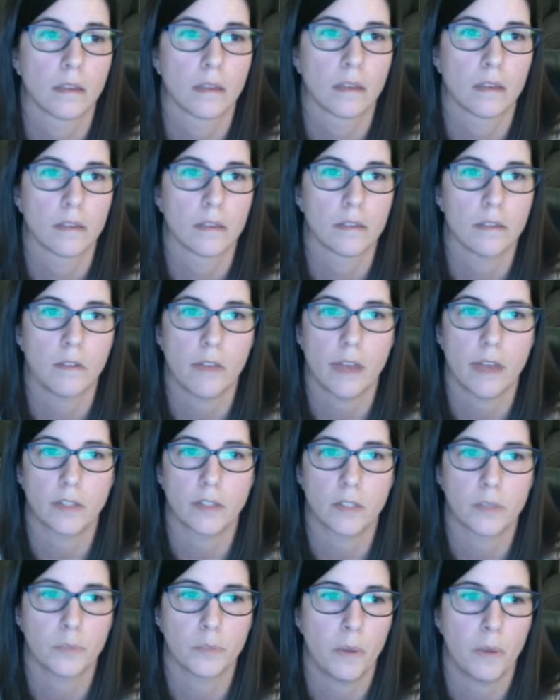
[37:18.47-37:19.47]
So
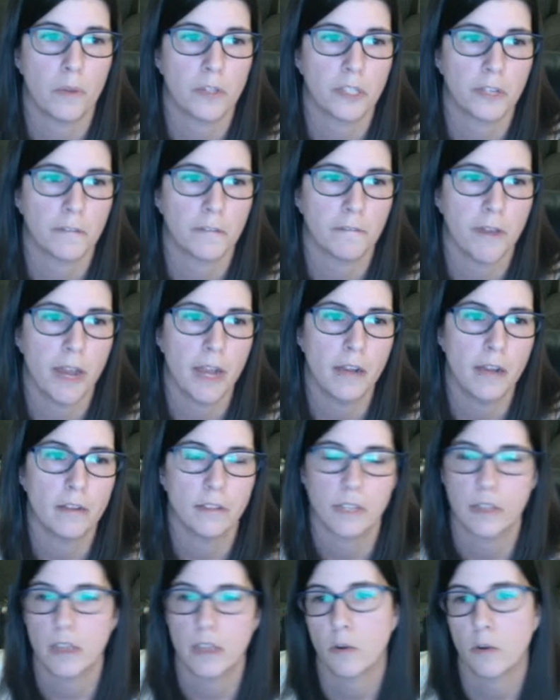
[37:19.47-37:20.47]
that's publishing
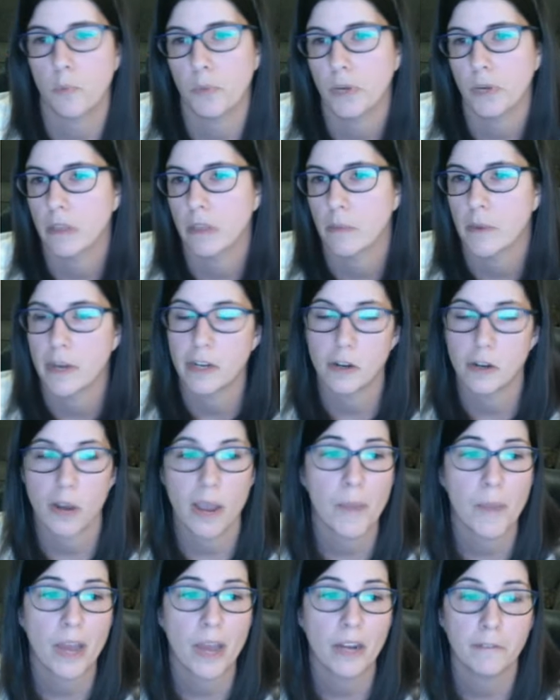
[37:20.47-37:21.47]
files and then opening them on your
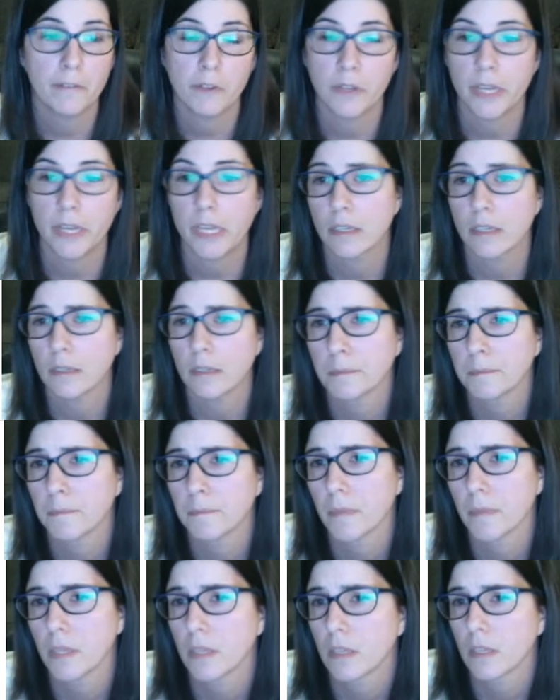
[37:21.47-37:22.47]
iPad if you like.
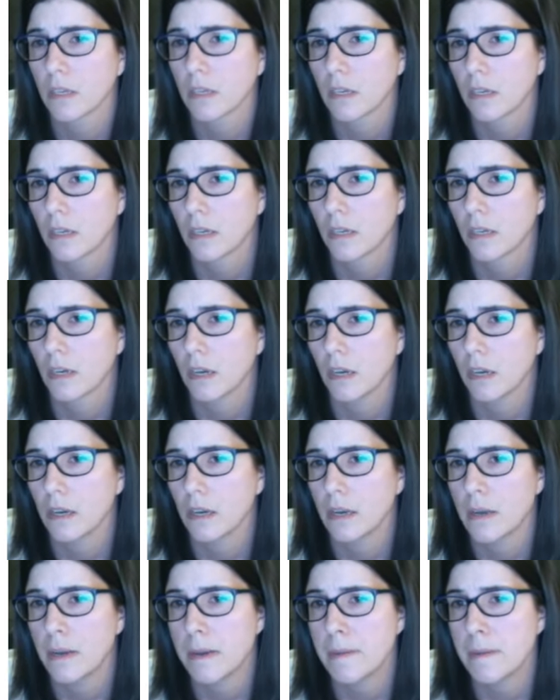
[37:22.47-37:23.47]

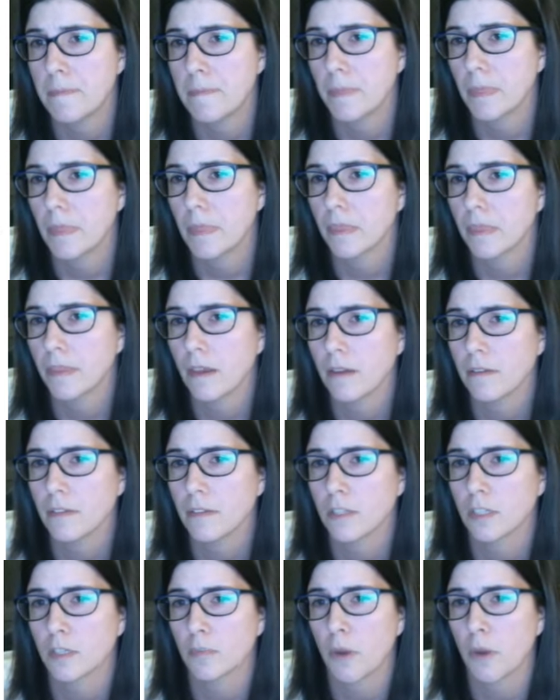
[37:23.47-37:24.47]
Does
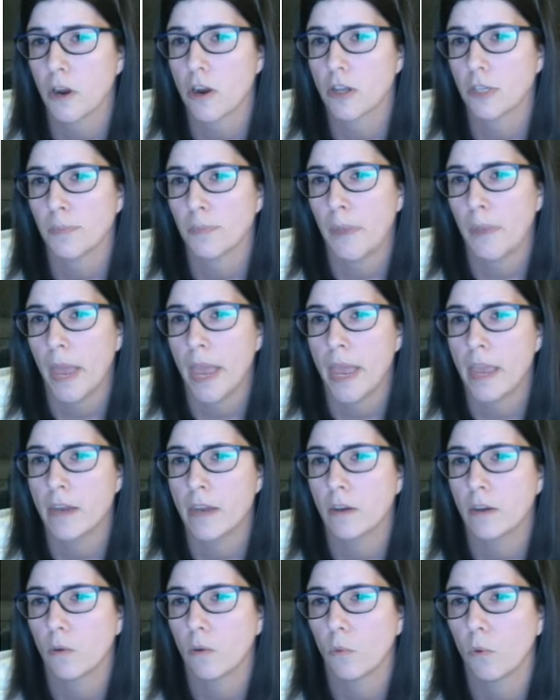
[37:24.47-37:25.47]
Smart
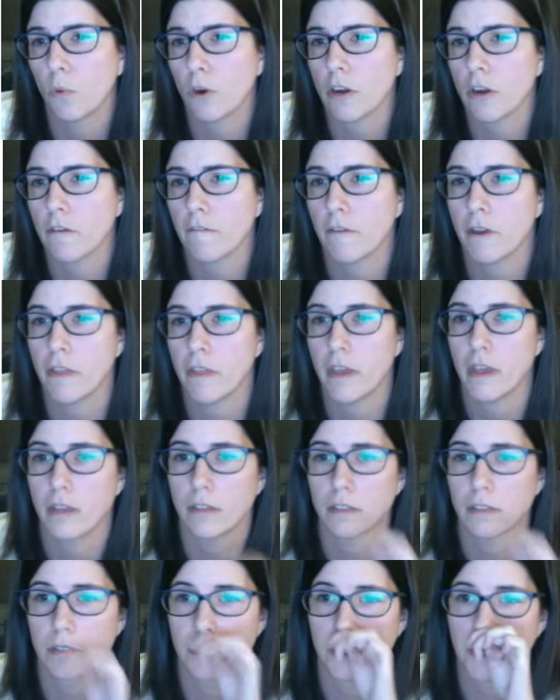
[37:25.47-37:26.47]
Pen work for
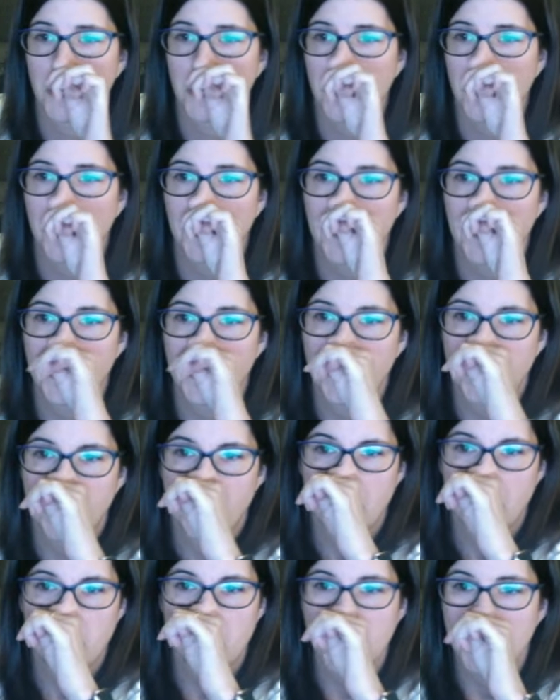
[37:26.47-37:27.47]
this?
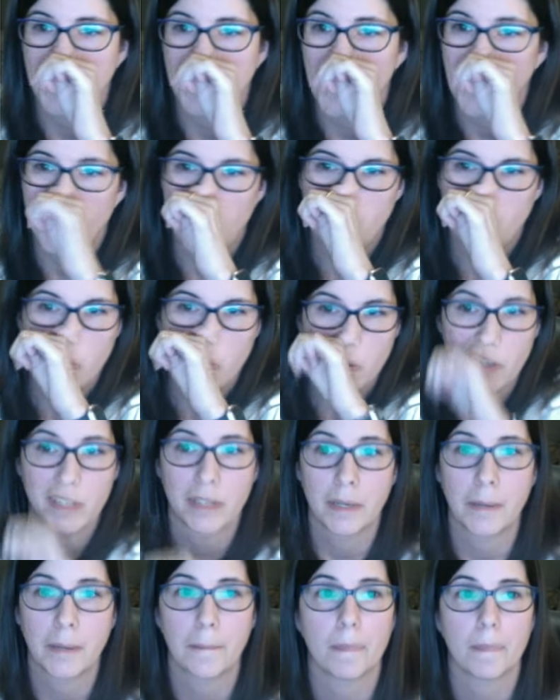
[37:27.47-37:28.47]
So
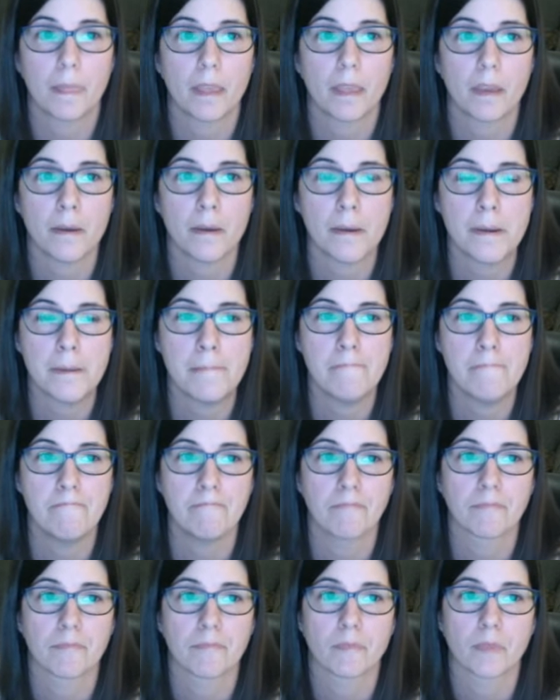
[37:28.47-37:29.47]

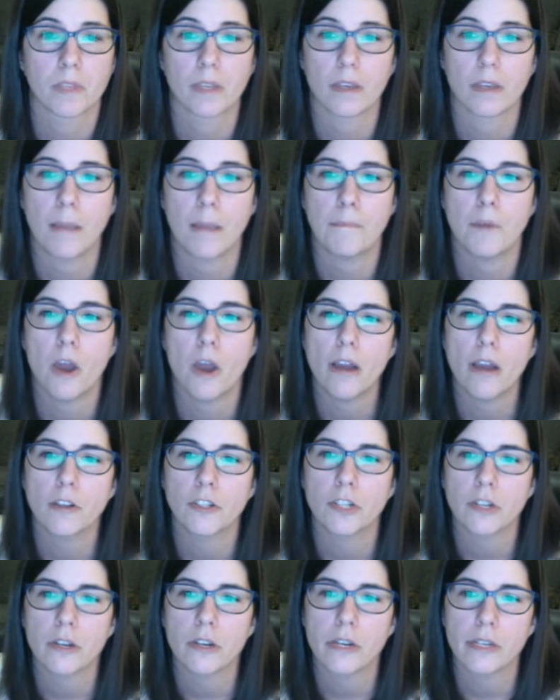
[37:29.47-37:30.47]
I'm not
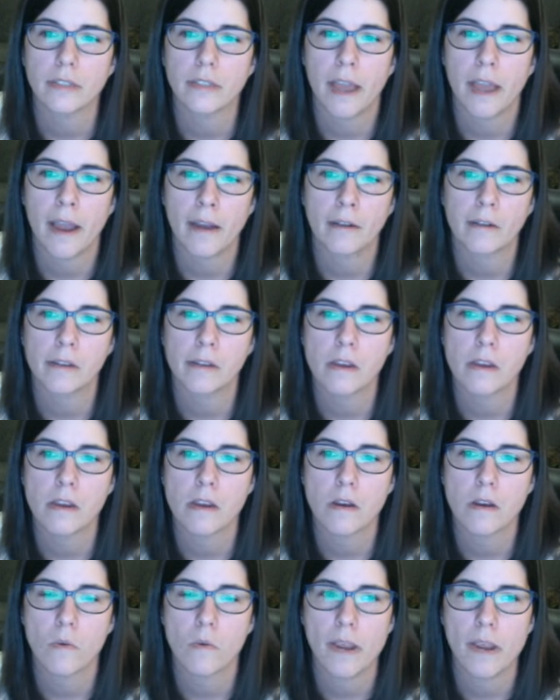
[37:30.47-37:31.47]
sure
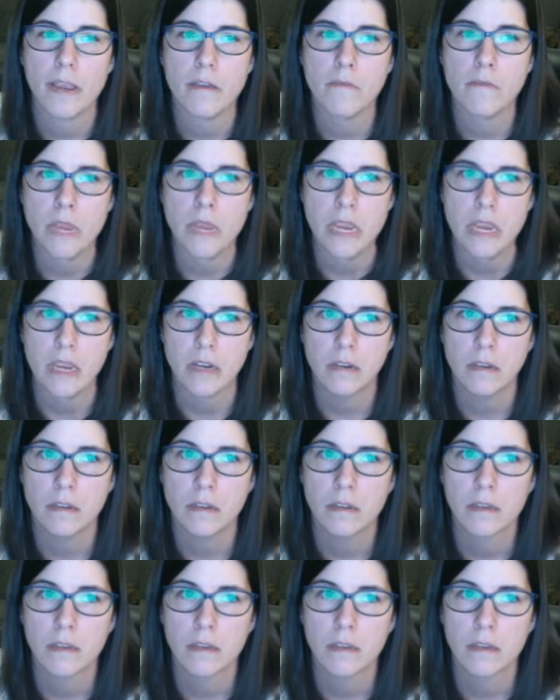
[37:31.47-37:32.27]
exactly what you mean.